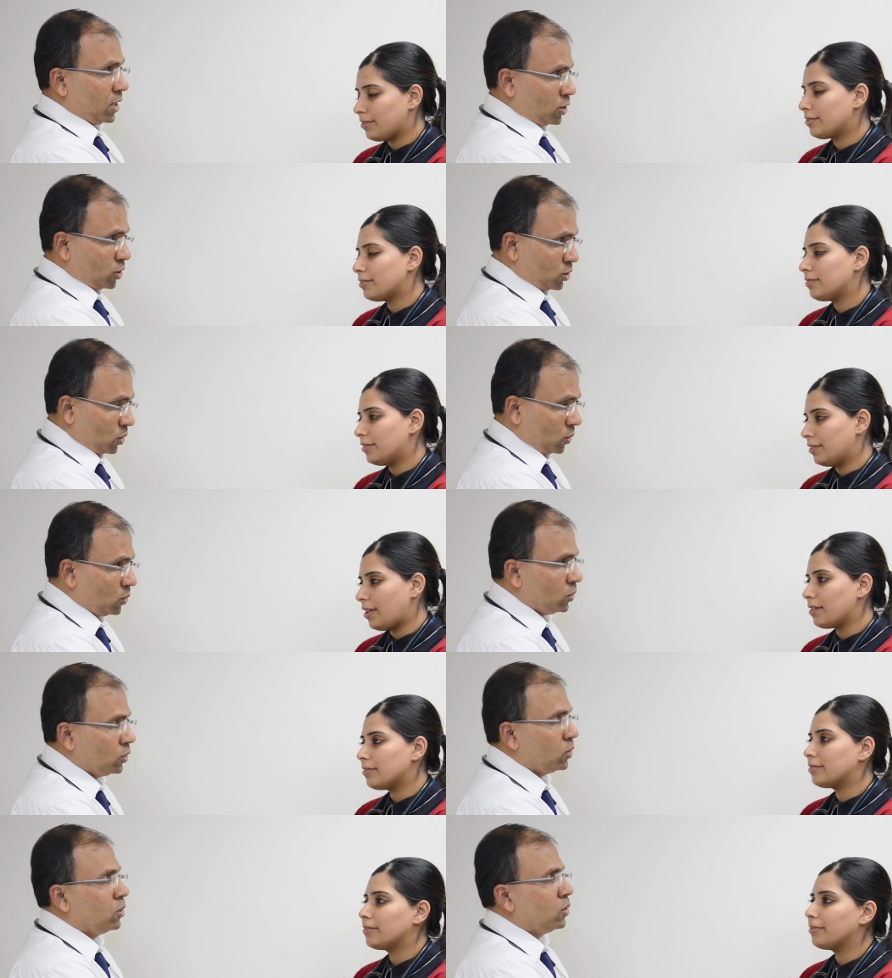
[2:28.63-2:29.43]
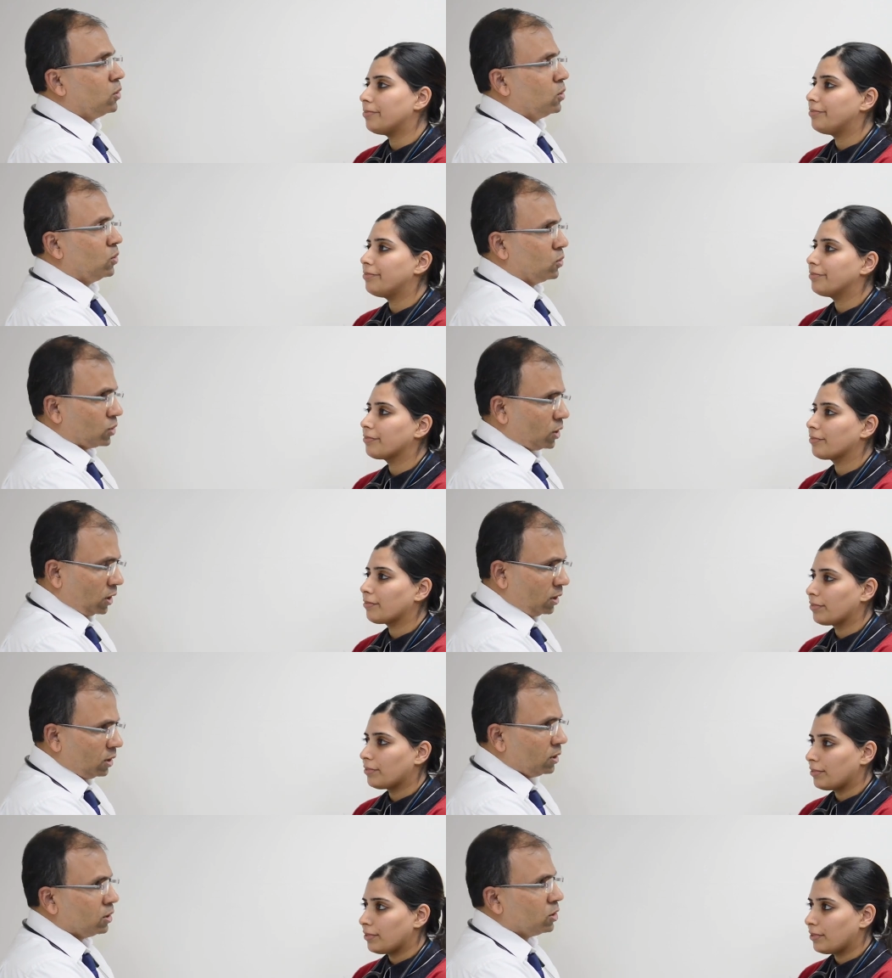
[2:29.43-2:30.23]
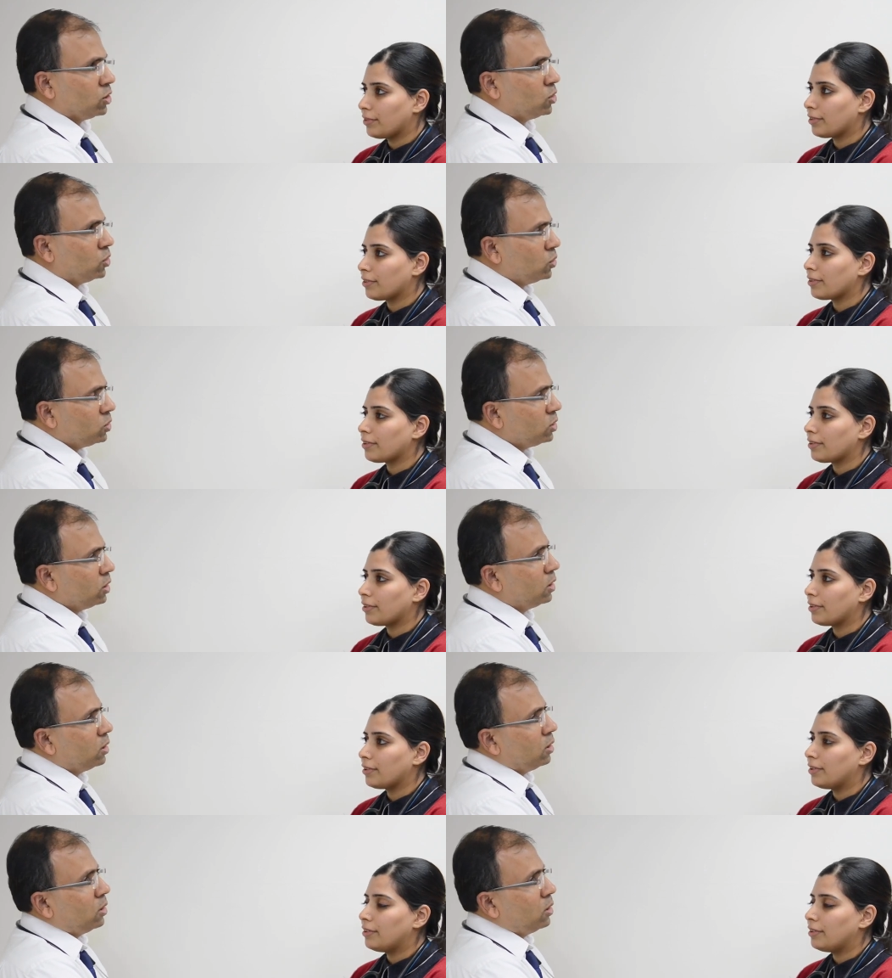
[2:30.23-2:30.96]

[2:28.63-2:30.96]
Speaker 1: ratio? Yes. Okay, good.